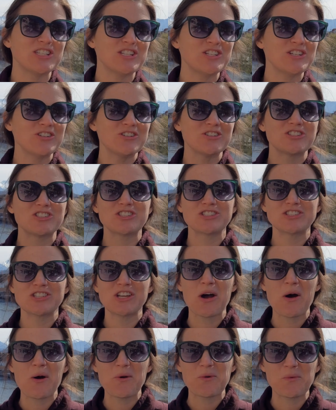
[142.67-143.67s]
huge
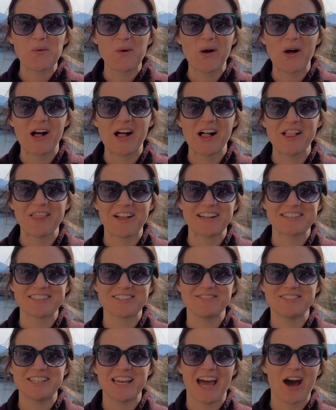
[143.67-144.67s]
stone wall, lots
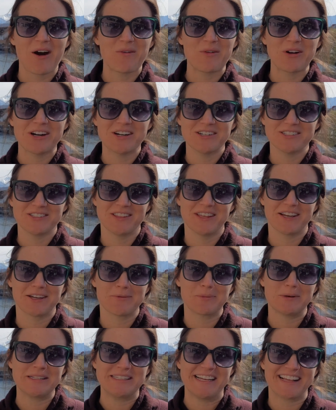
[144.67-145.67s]
of towers so they could
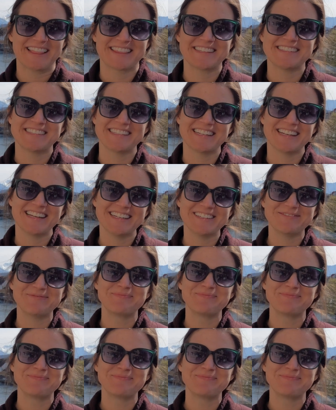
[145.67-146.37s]
protect the city.